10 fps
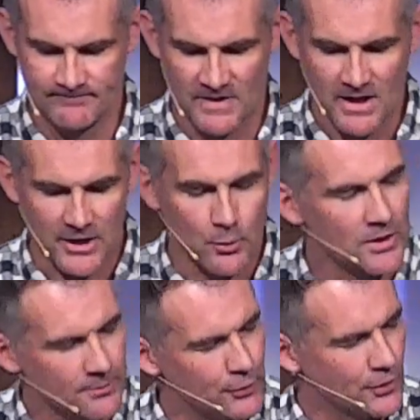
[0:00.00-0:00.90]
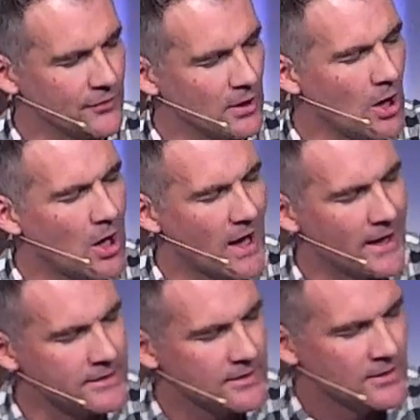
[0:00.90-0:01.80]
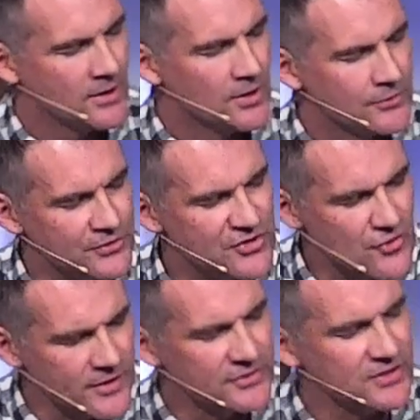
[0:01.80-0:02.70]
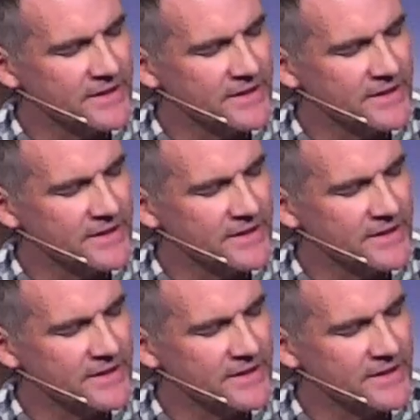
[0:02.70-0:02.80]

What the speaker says: Are you willing to put it on the line to strenuously